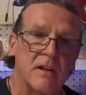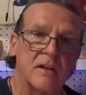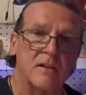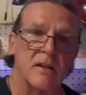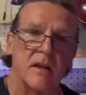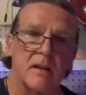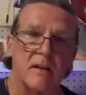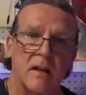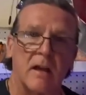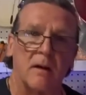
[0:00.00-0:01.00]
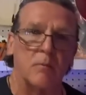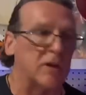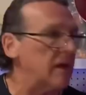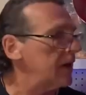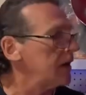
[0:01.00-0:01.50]
that I'm
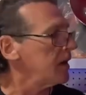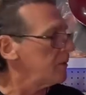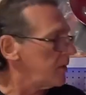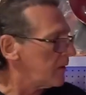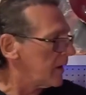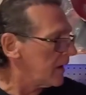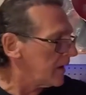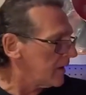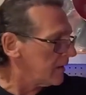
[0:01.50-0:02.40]
going to be playing in.